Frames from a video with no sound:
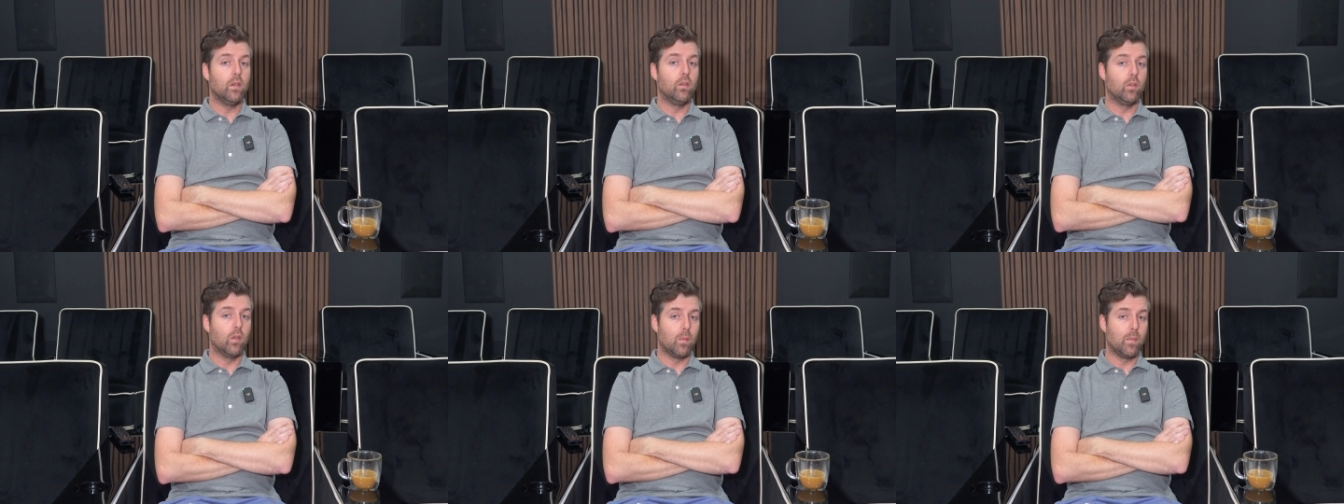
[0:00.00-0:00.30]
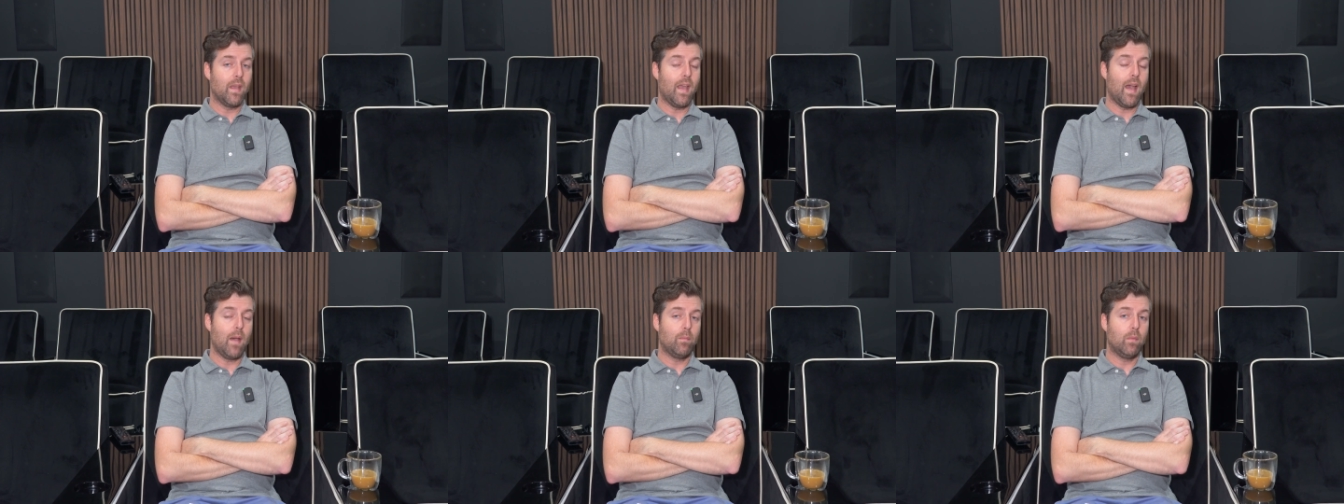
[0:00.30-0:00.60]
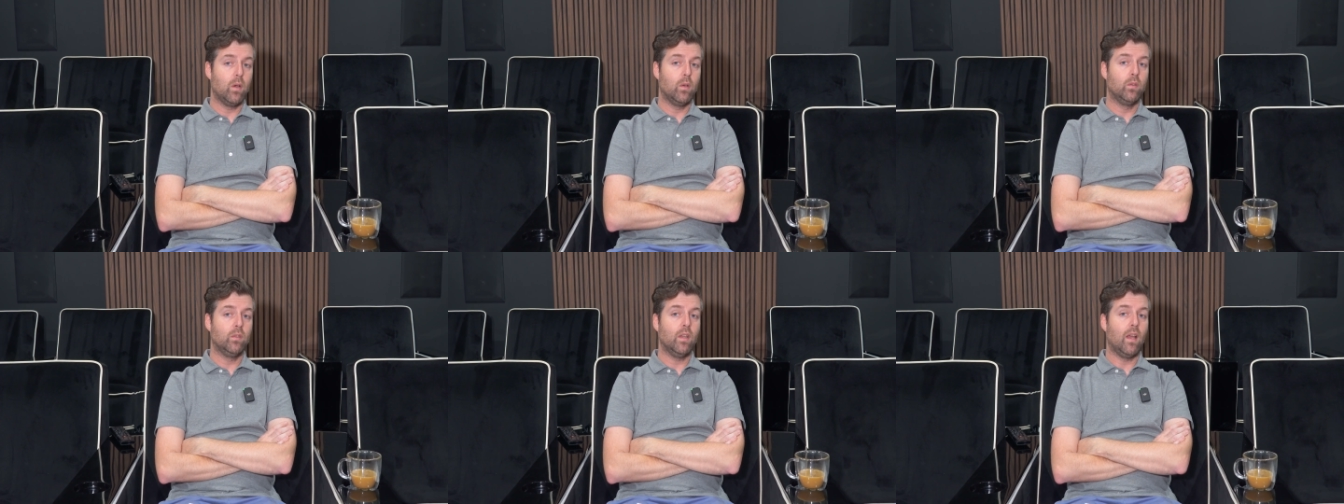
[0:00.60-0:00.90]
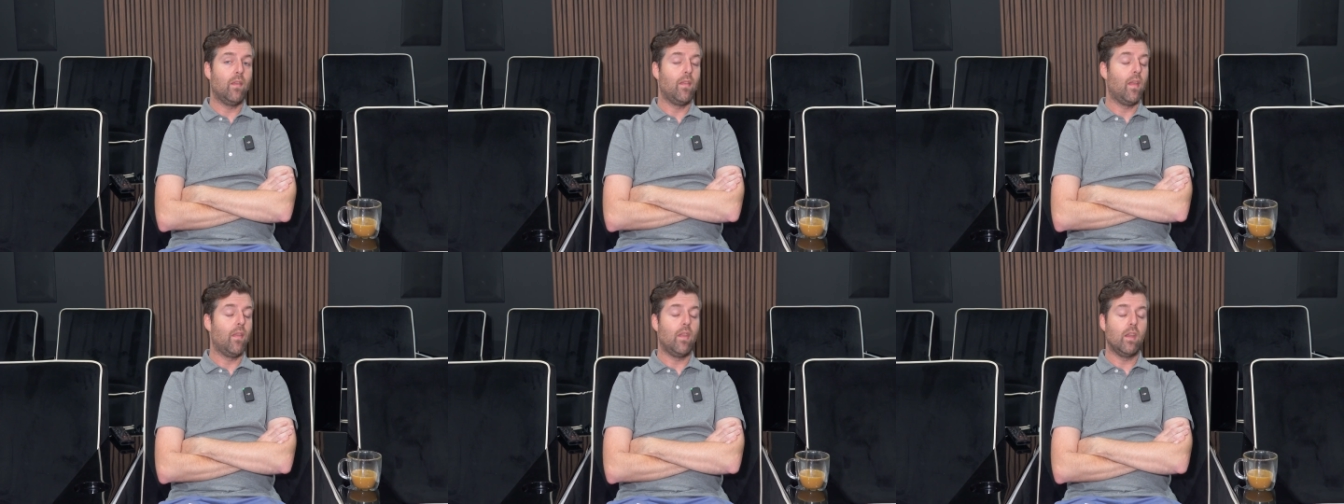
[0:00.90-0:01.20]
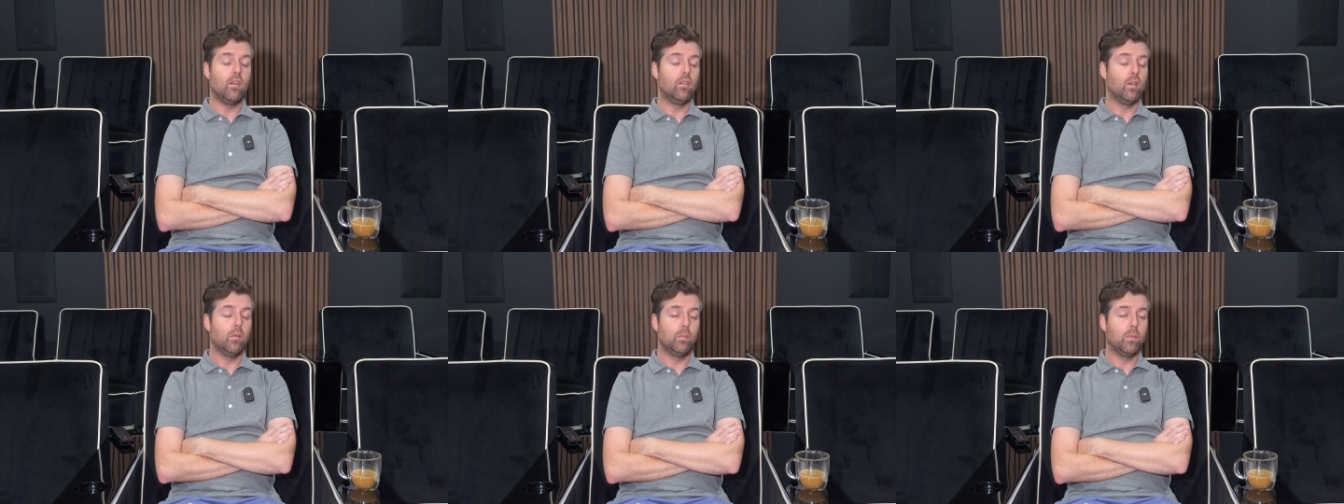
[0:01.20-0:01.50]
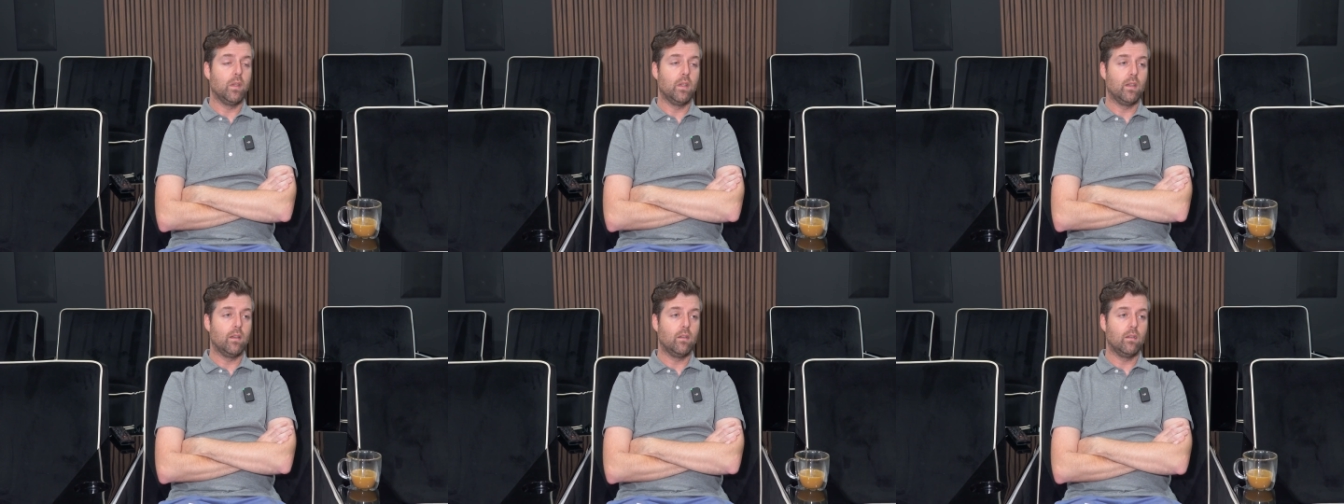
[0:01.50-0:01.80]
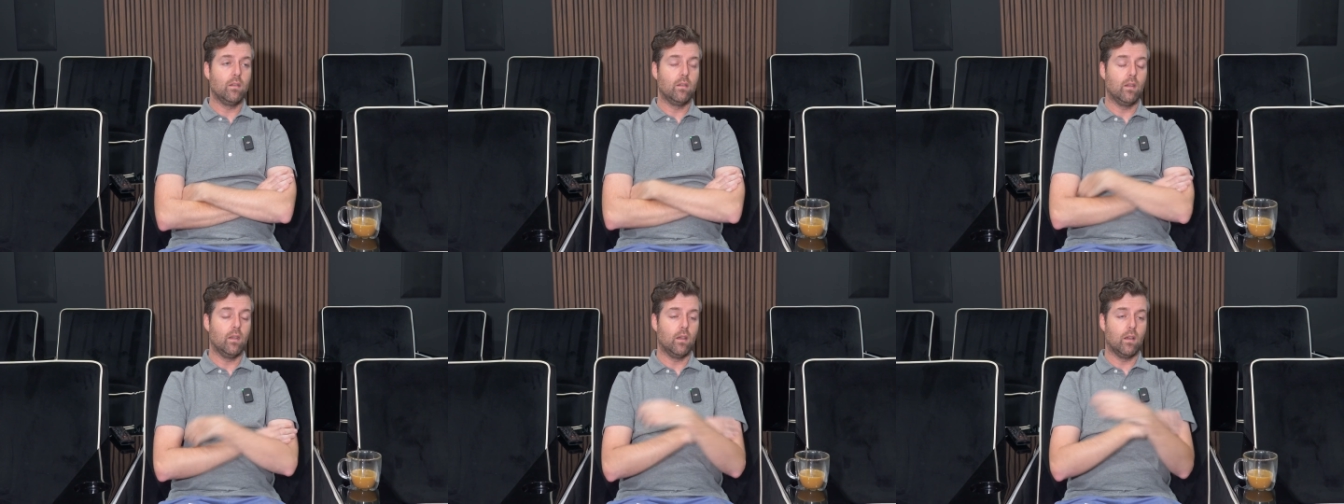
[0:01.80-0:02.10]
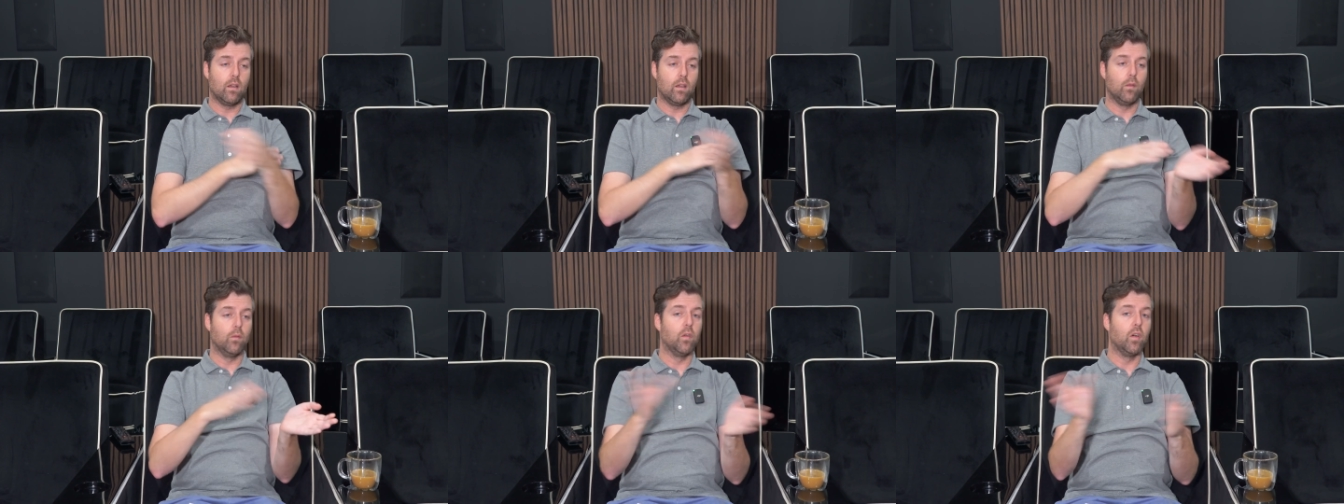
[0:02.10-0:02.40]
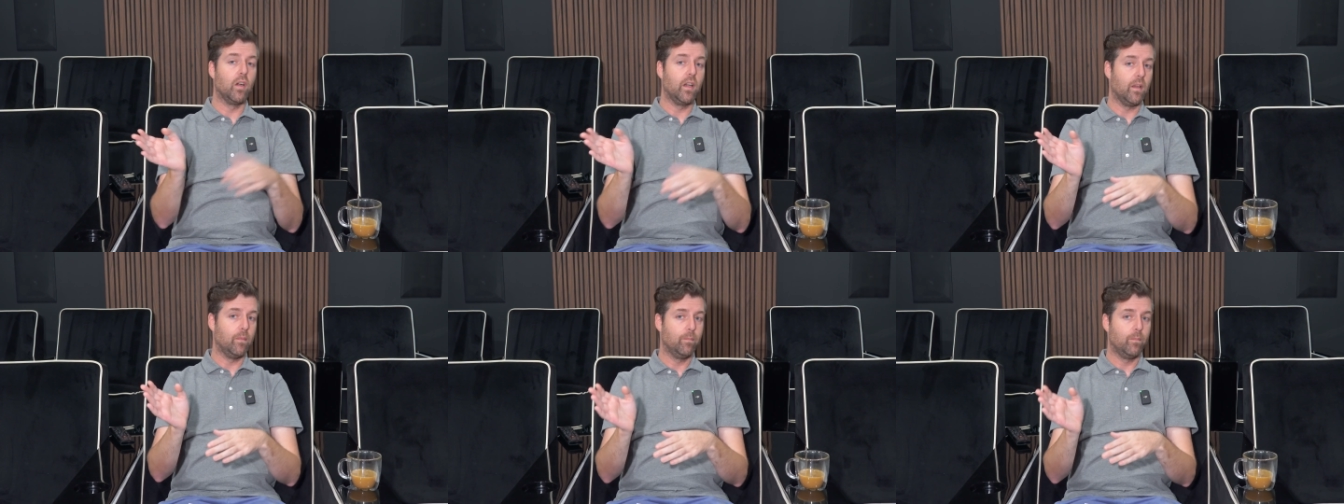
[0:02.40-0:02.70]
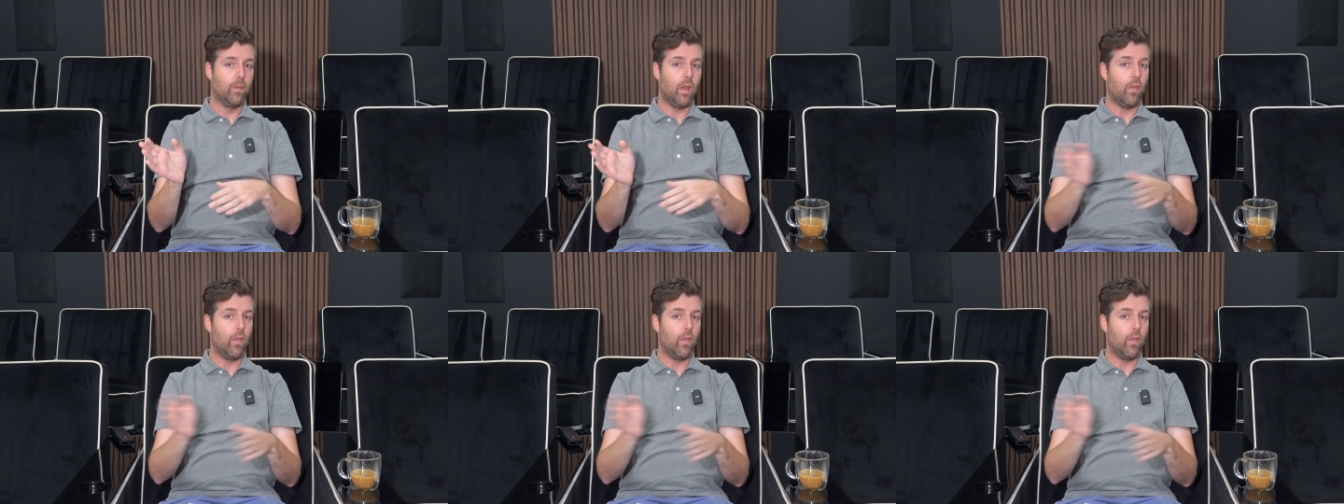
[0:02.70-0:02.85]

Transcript: it in Dolby Atmos, and then they simply uh, convert it.